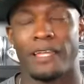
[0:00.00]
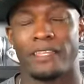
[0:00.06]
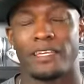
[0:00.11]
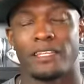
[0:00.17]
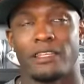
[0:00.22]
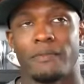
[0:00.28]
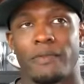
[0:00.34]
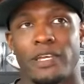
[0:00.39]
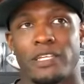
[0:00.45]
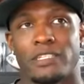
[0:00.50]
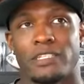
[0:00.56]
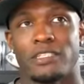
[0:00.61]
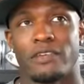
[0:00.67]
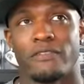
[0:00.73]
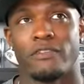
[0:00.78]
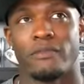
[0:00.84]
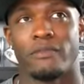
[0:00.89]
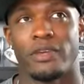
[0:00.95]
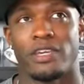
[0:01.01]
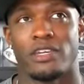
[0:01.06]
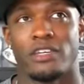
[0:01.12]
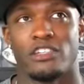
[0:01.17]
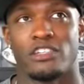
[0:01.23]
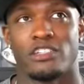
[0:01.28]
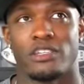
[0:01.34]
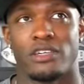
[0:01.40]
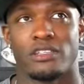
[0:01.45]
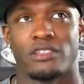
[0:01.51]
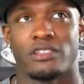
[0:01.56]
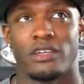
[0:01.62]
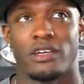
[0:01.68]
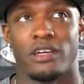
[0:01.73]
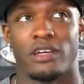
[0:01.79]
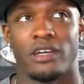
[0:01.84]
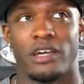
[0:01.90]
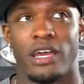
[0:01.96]
think the best thing for me is just
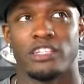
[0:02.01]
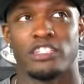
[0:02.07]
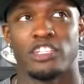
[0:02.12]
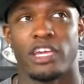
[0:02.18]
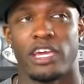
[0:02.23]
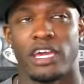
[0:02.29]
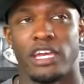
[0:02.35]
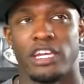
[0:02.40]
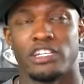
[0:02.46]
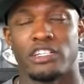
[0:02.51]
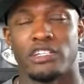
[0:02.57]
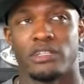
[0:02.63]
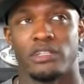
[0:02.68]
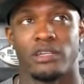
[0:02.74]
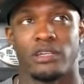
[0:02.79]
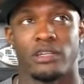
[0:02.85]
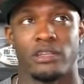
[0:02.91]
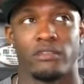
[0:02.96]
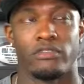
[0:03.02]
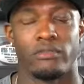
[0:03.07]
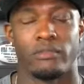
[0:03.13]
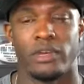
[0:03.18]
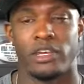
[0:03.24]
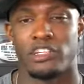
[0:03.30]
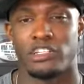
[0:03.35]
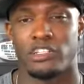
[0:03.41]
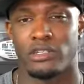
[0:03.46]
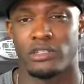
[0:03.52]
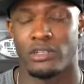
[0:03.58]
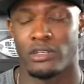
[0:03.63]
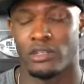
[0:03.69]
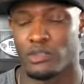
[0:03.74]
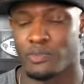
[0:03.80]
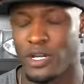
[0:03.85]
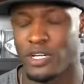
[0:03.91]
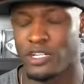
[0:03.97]
education and information,
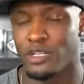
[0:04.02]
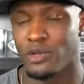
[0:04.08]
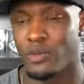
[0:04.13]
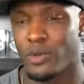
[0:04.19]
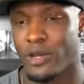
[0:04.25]
especially